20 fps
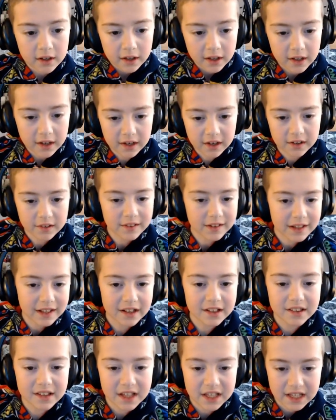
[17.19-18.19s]
It is
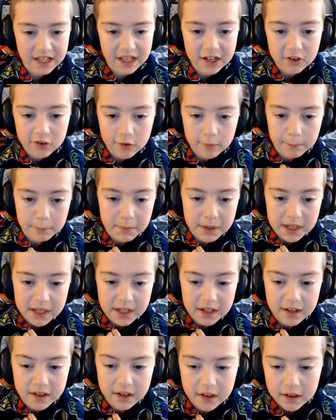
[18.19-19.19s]
in the
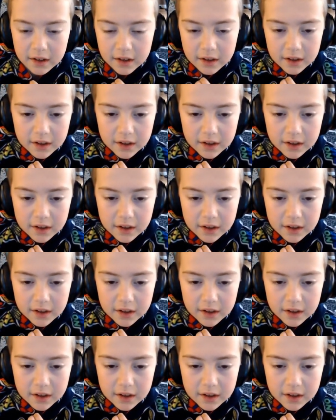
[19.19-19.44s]
intermediate